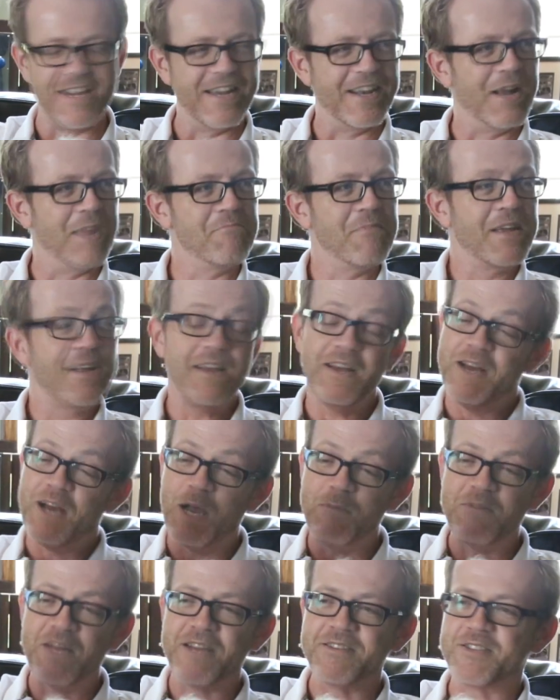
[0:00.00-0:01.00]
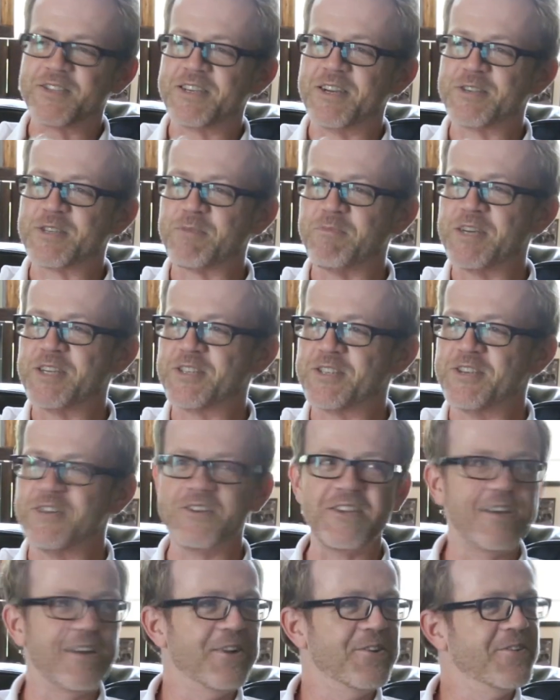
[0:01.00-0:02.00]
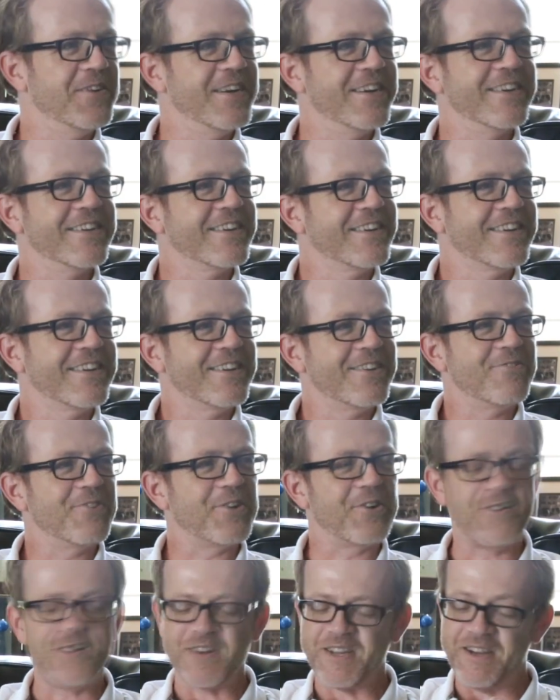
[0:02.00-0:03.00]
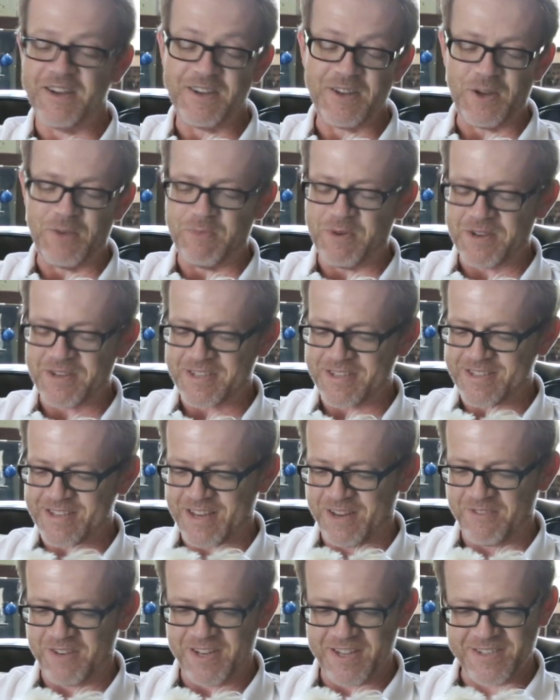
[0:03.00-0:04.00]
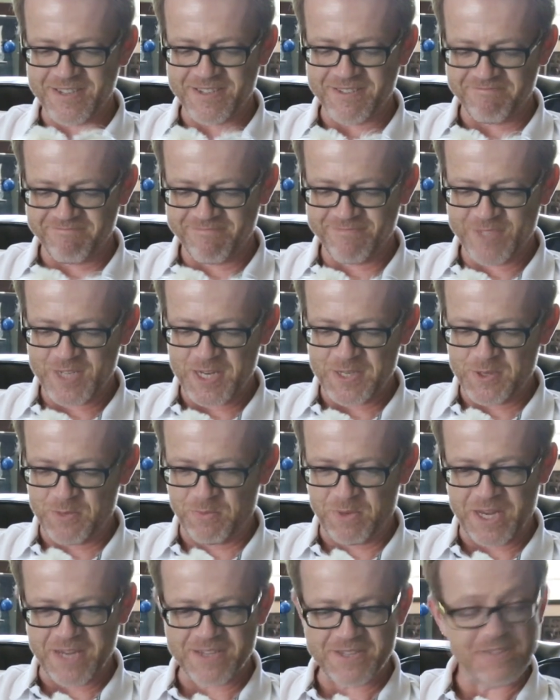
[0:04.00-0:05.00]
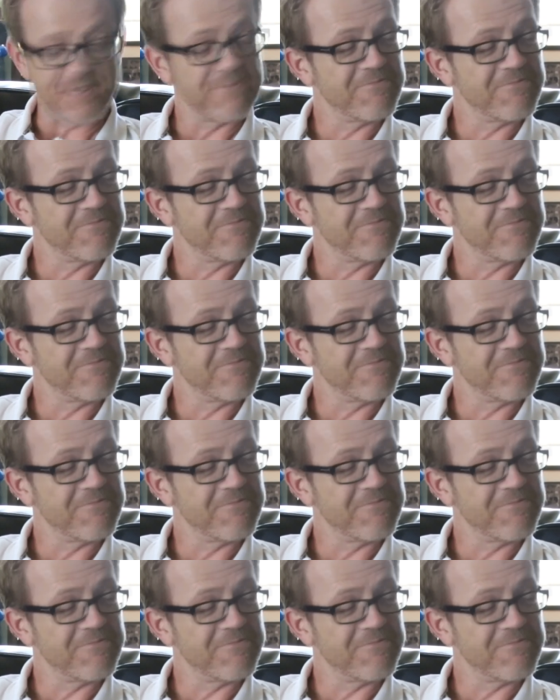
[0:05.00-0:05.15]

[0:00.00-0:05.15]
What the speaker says: and I'm downstairs in my studio recording audiobooks. It's kind of a nice change of pace.